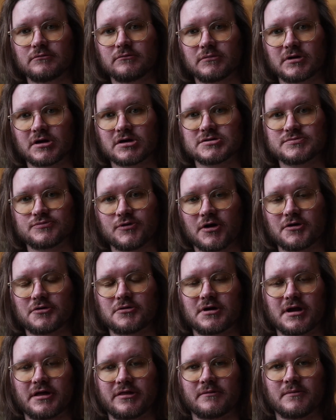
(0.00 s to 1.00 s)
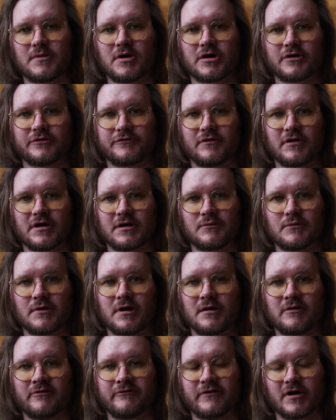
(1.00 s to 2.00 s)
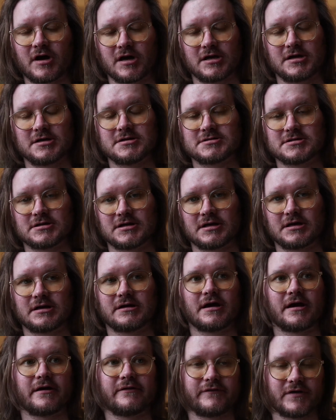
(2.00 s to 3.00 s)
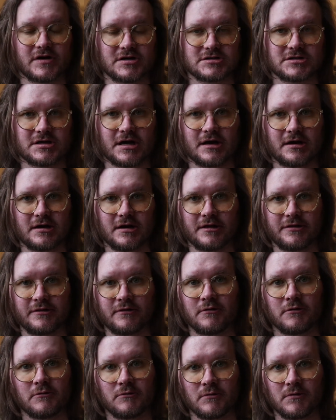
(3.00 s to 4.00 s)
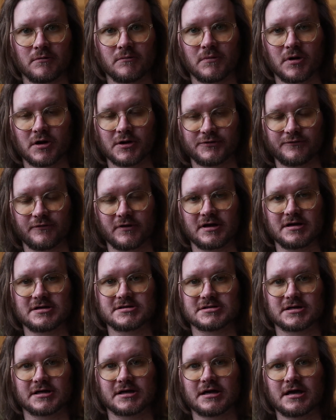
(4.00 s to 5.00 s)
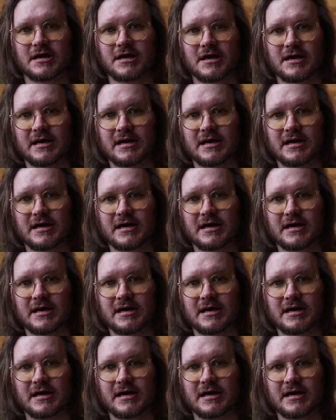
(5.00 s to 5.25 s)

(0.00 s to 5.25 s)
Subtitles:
because bridal leather marks very easily and veg tan leather marks very easily.